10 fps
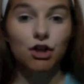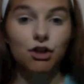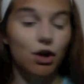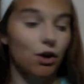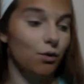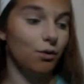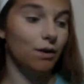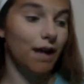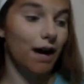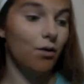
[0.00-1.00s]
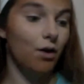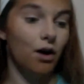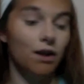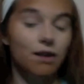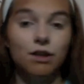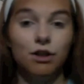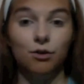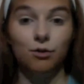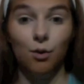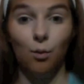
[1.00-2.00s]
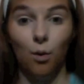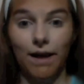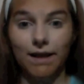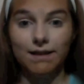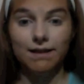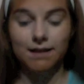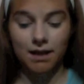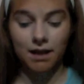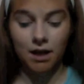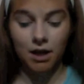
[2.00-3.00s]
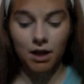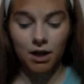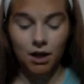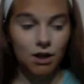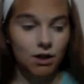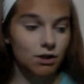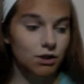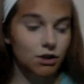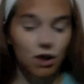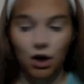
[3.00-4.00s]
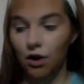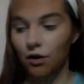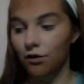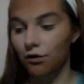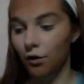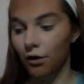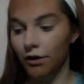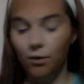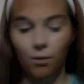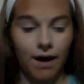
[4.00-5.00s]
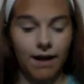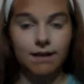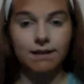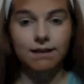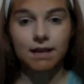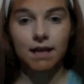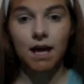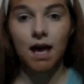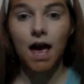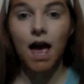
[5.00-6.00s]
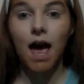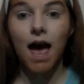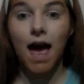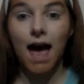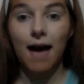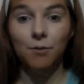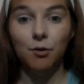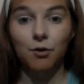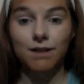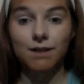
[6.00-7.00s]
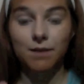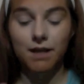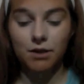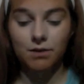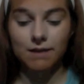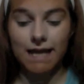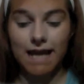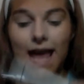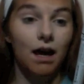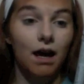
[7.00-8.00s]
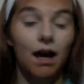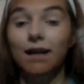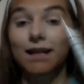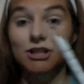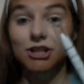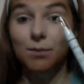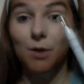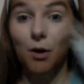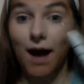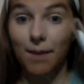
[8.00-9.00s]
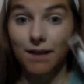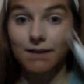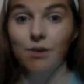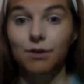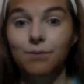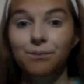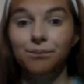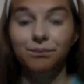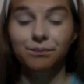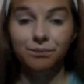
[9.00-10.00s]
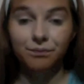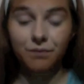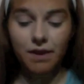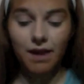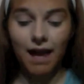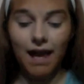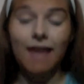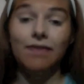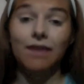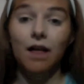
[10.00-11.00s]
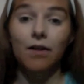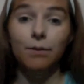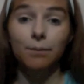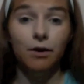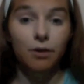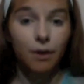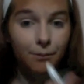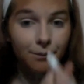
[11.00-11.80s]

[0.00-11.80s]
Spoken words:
So now on to the white. So for the white, I'm going to be using a NYX Jumbo eye pencil in the color Milk.